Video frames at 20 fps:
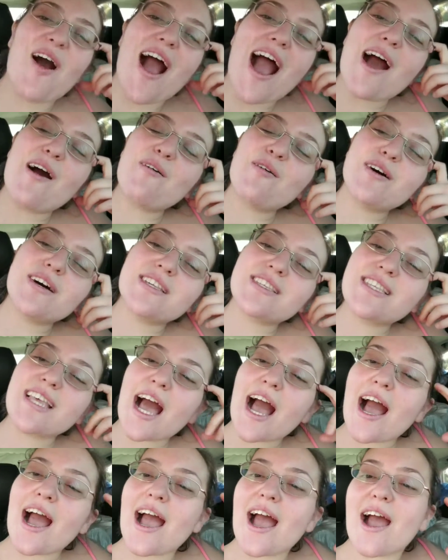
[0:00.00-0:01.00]
so I was
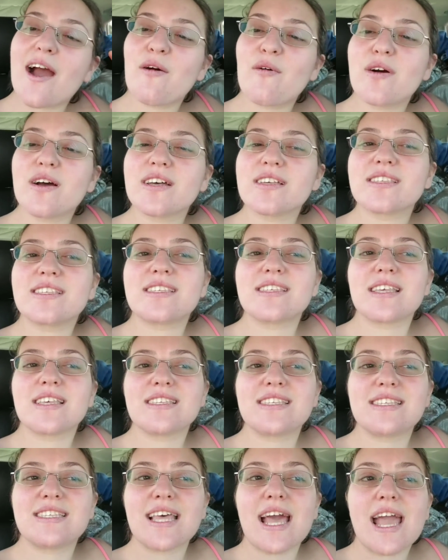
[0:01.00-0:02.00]
I
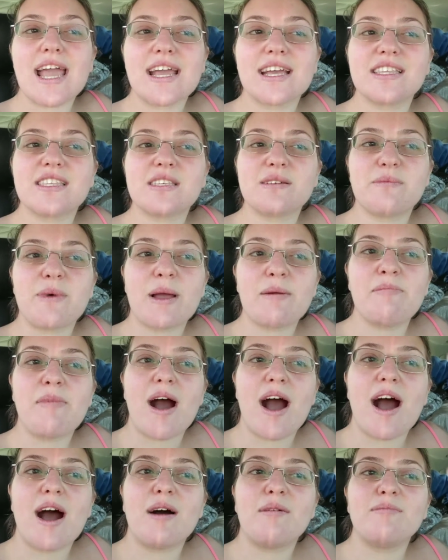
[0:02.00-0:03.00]
was saying to my
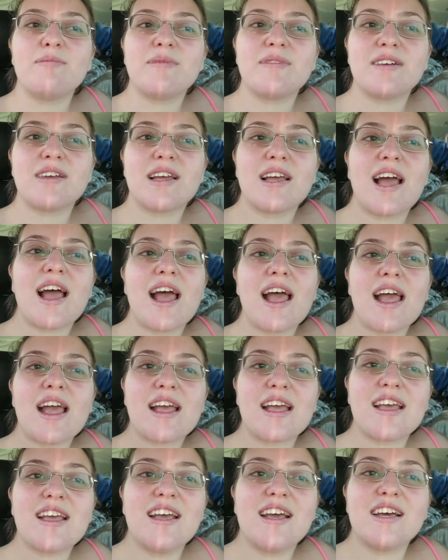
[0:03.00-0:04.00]
mom,
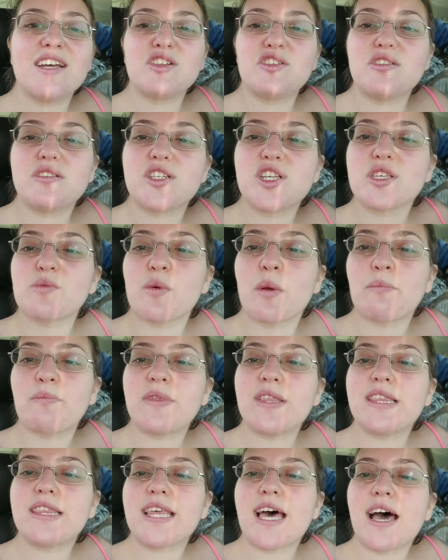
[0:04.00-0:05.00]
uh, just
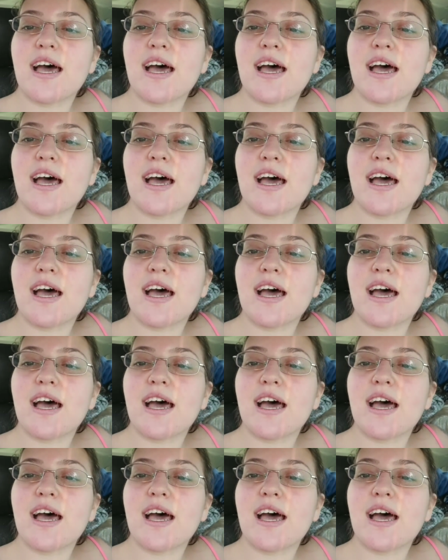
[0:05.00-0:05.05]
repeat